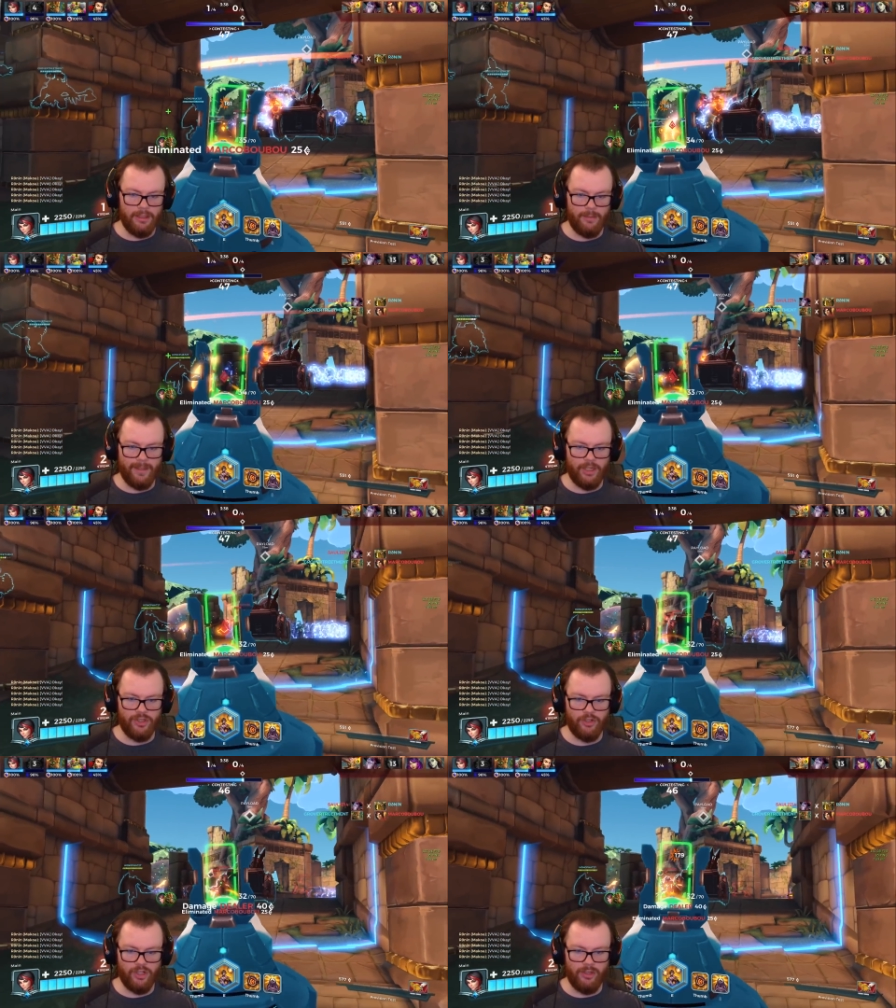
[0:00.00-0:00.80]
Oh my gosh,
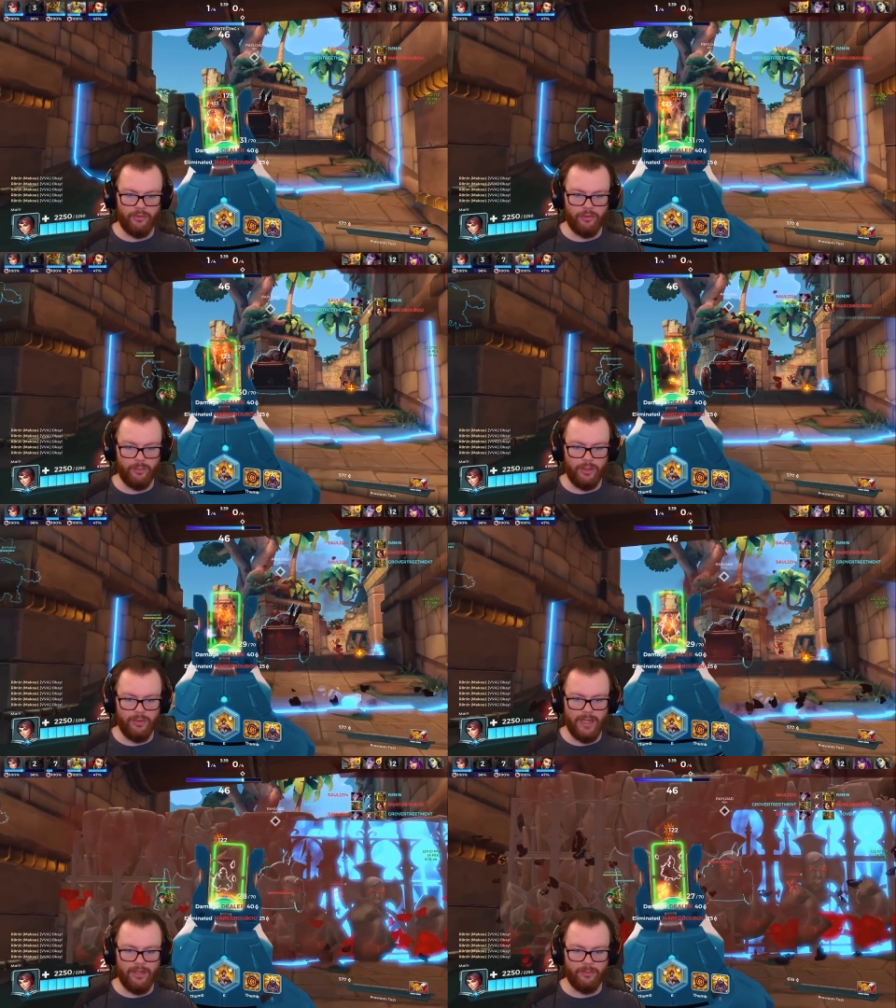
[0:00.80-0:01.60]
that shining so well.
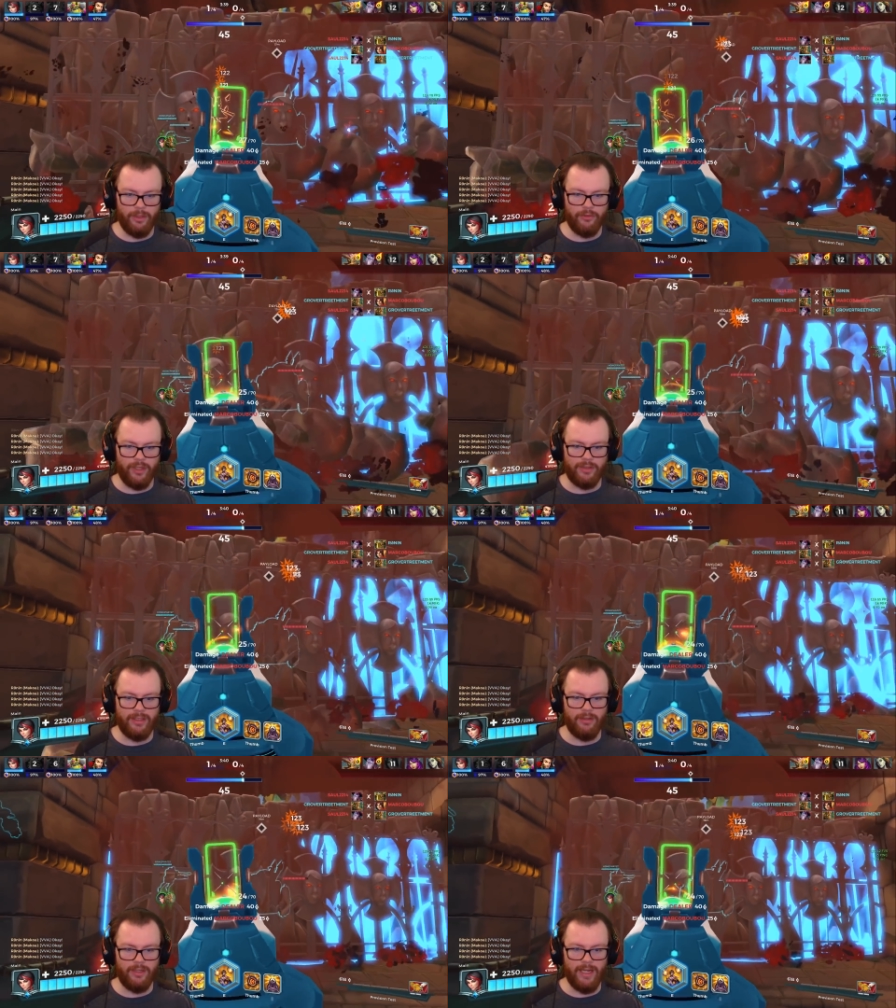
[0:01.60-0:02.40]
Hey, someone else got the
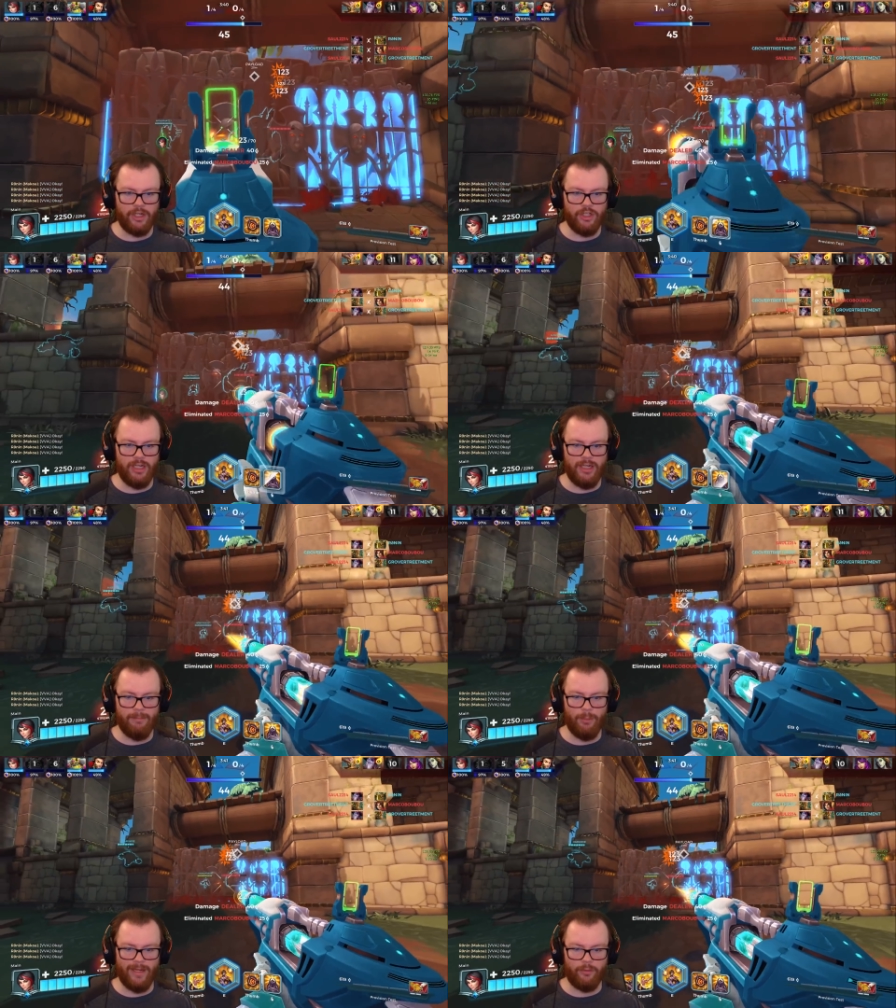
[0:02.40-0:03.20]
kill, and I actually got
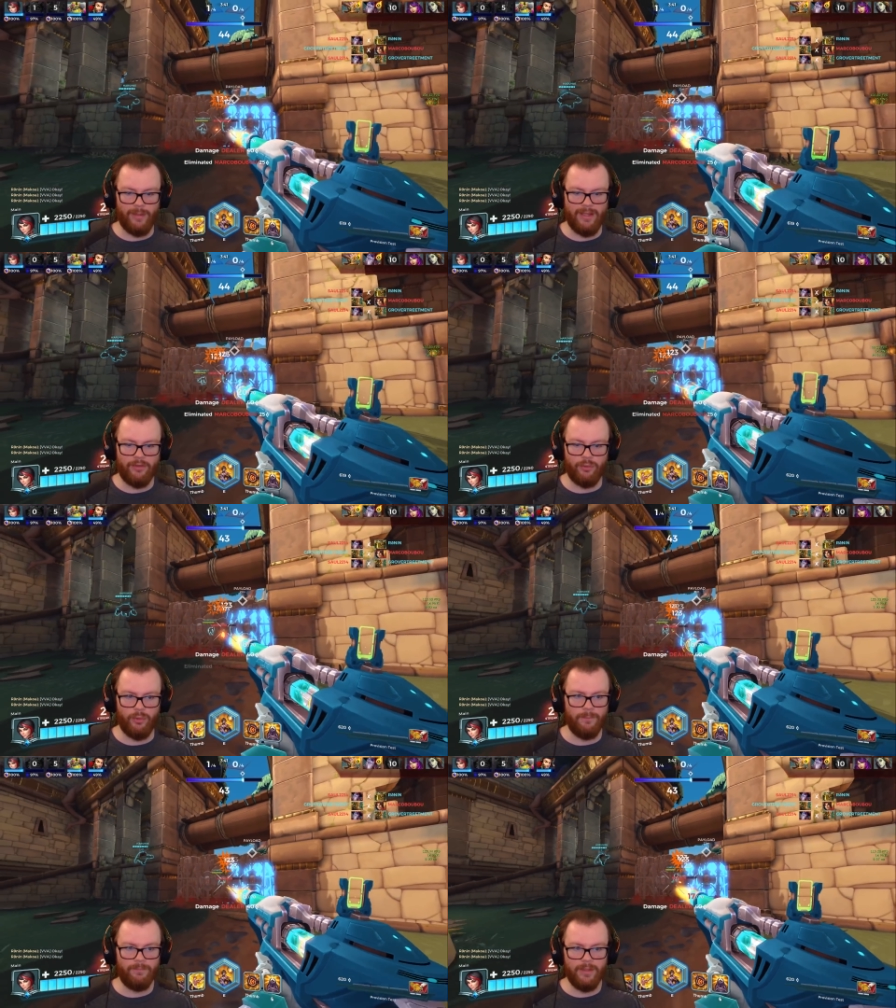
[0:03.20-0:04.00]
ammo back from that. That's cool.